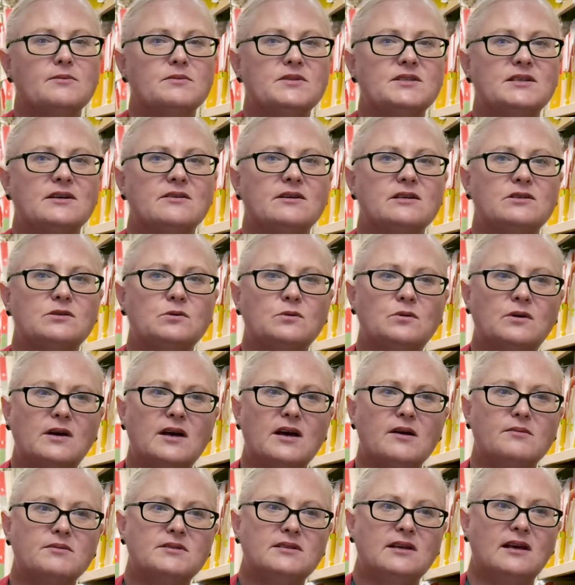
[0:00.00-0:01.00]
So it all
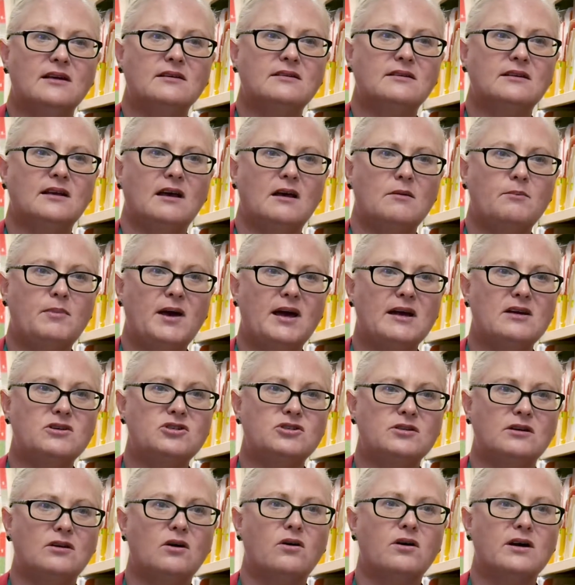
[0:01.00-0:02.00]
comes down to that
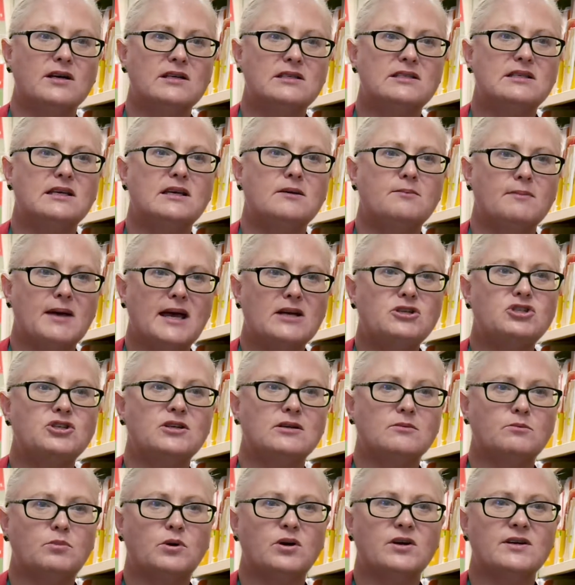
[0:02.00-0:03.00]
patient ID
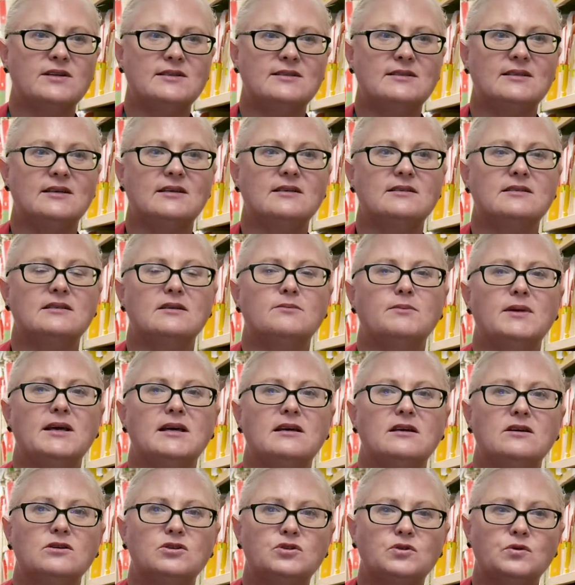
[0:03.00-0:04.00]
matching process and
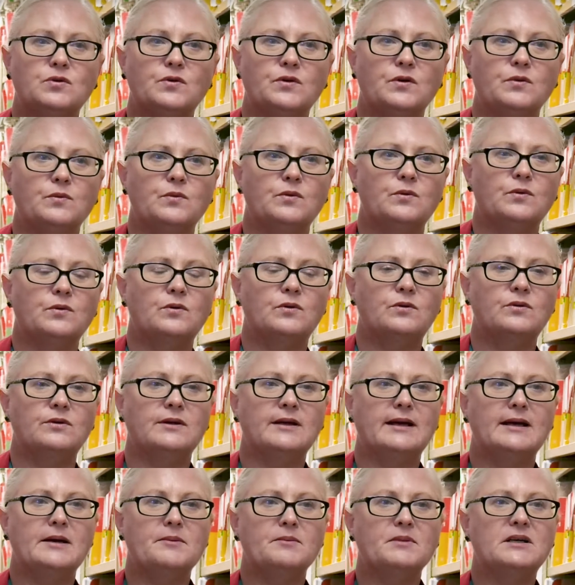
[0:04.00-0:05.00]
making sure that we're
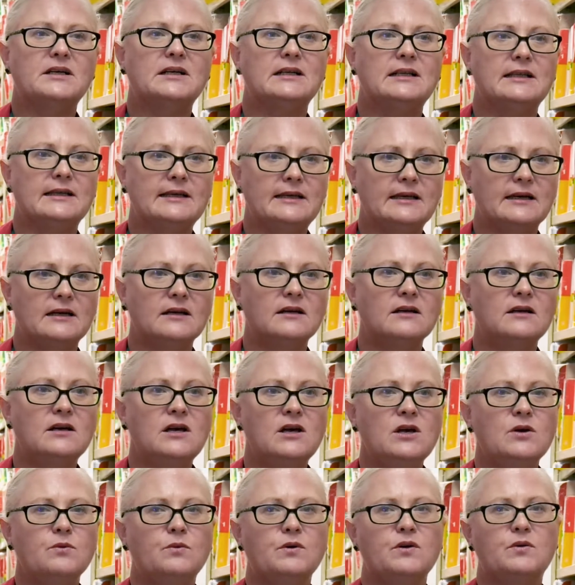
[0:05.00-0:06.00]
all clear
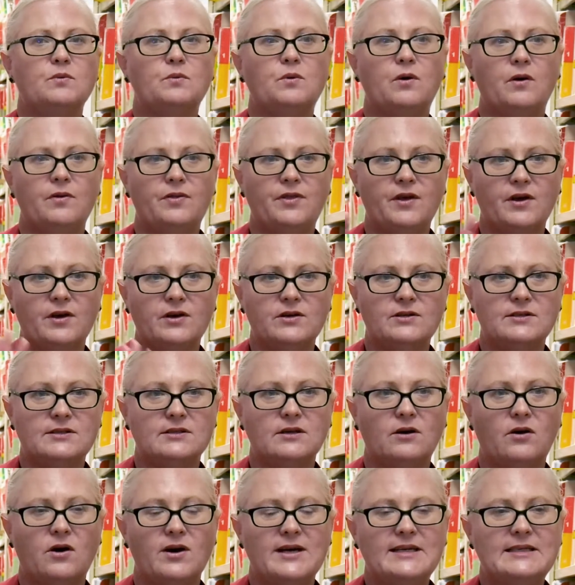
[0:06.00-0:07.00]
with what
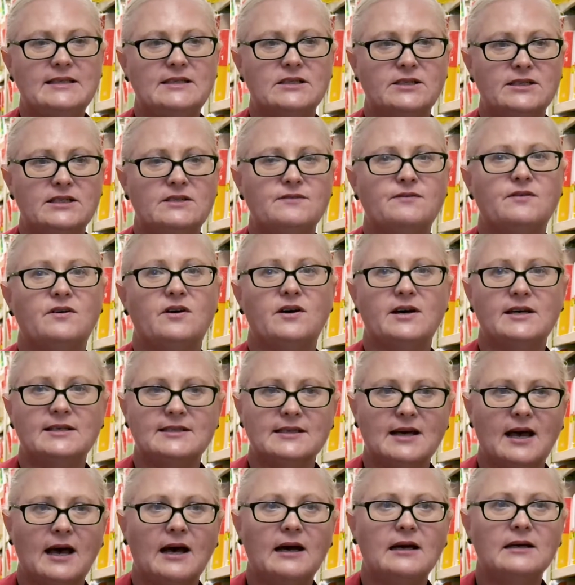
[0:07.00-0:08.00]
those
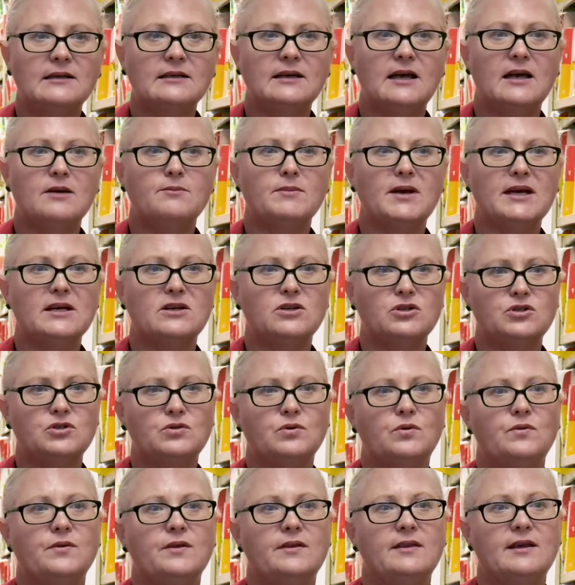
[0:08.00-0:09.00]
identifiers are and making
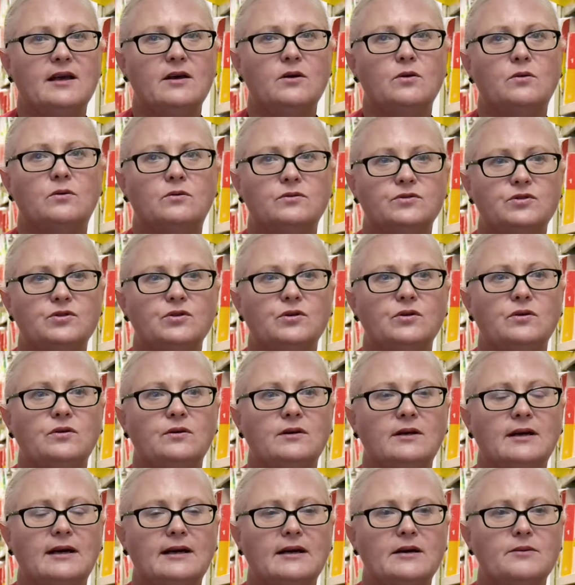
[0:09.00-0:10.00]
sure that they all
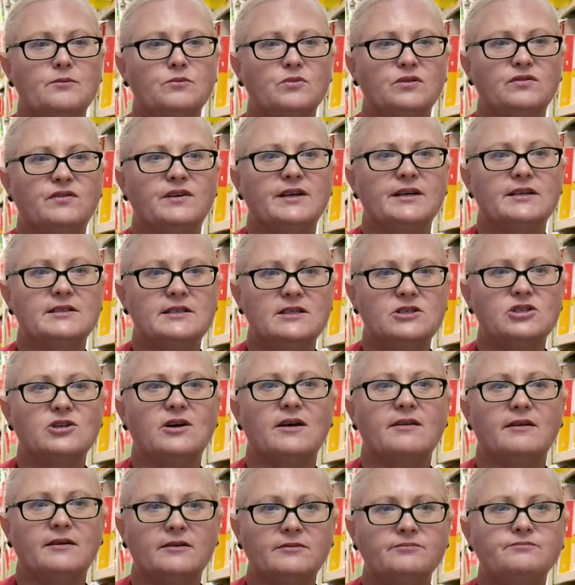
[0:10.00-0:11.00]
do reflect each
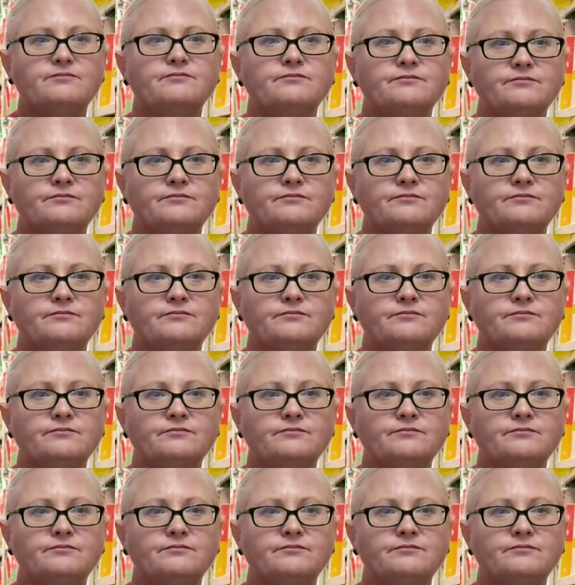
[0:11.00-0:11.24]
other.